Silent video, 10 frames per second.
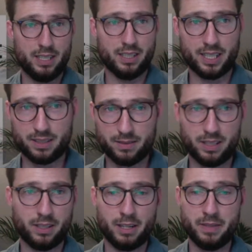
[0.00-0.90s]
Like the
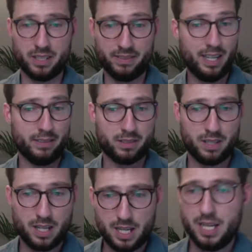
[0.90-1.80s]
agreement survives.
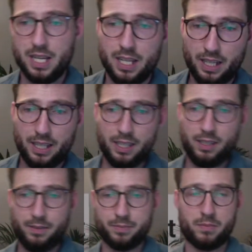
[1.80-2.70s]

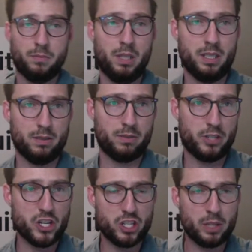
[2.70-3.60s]
But
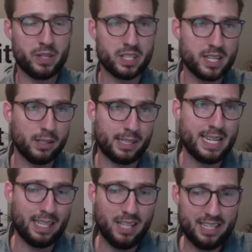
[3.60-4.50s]
usually we just deal with
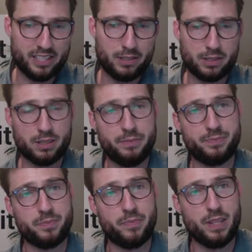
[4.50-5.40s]
debt lawsuits,
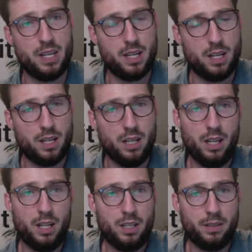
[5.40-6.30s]

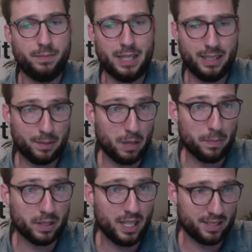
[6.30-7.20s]
not like
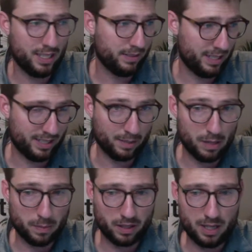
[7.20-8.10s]
property law stuff. Sounds like
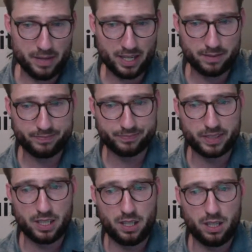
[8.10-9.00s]
property law matter.
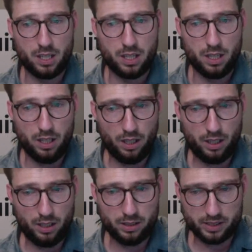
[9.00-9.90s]

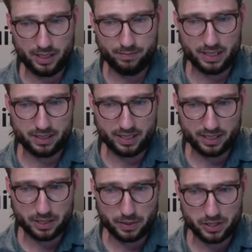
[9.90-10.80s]
So yeah, that's the
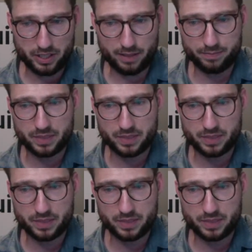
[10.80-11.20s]
situation there.